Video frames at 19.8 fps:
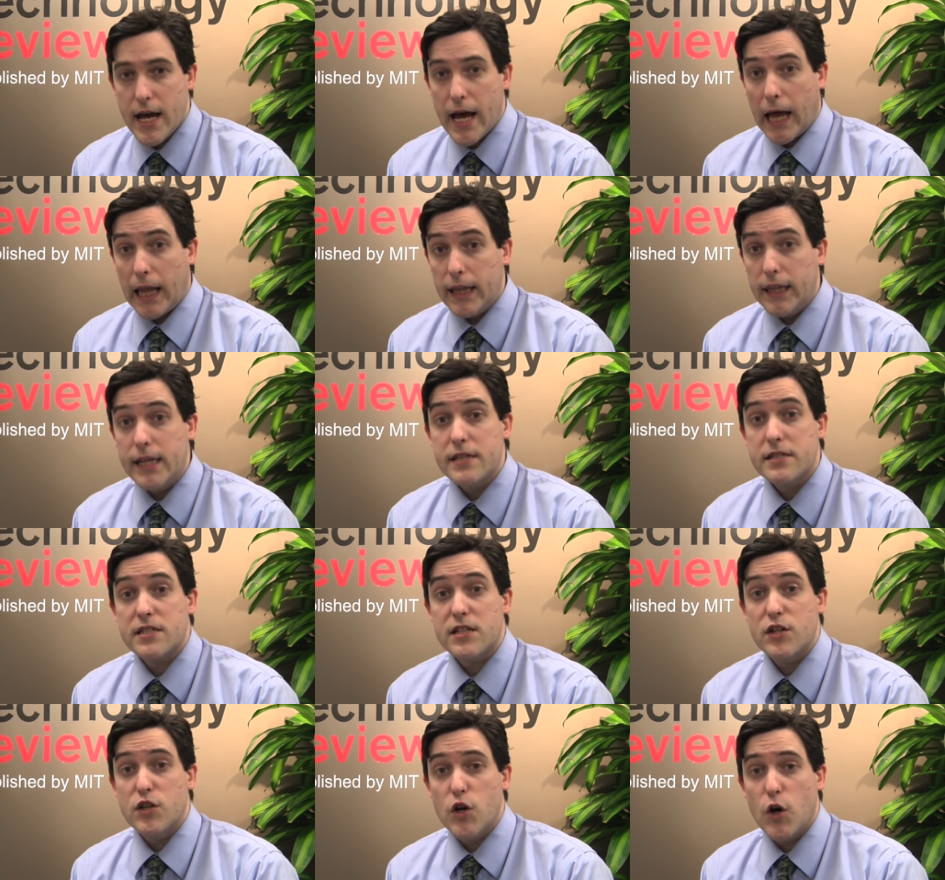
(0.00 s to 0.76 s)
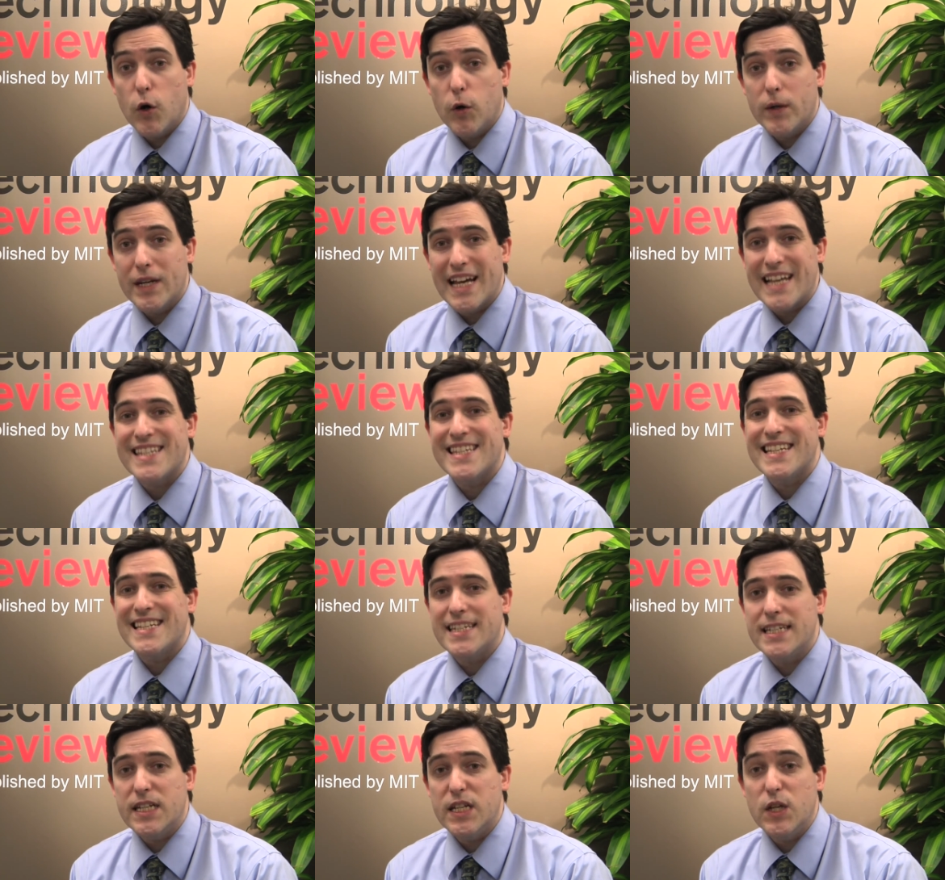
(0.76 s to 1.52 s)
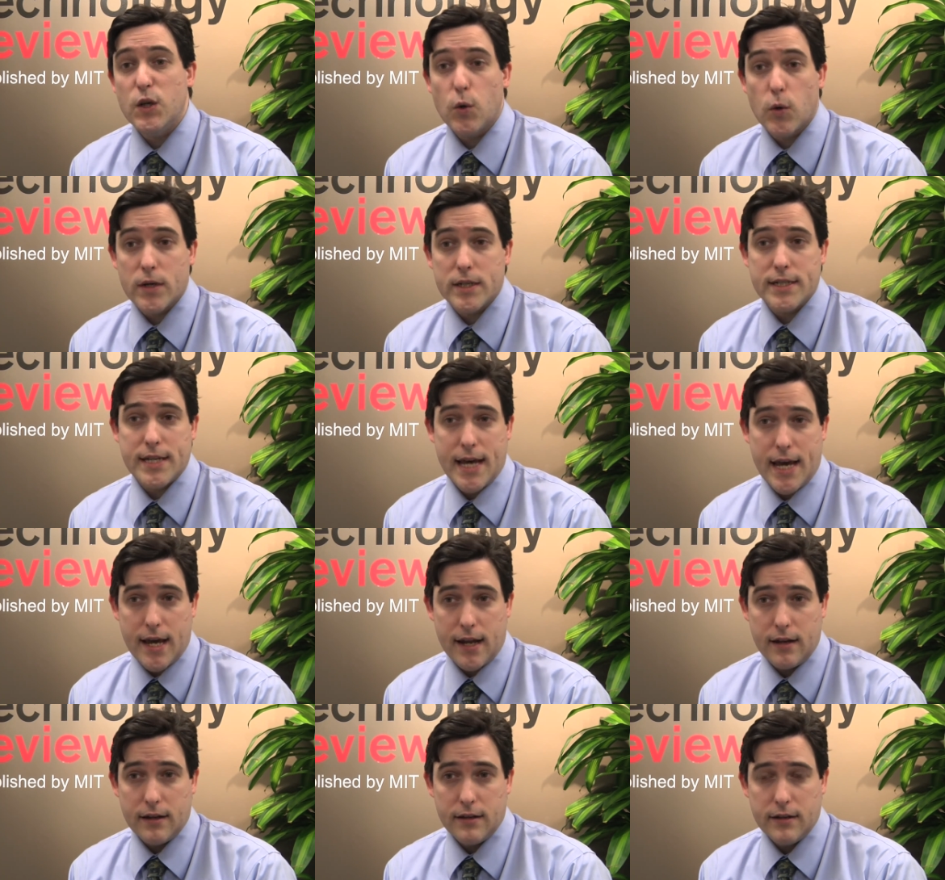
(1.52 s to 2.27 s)
a list known as the
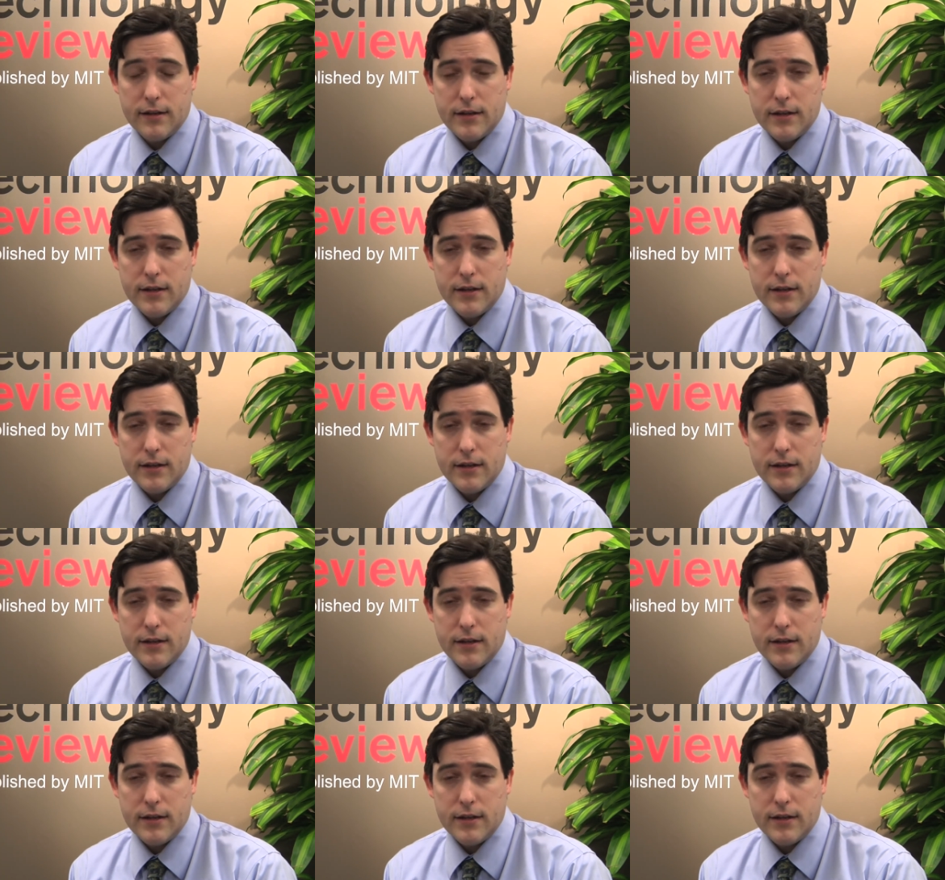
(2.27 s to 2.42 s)
TR10.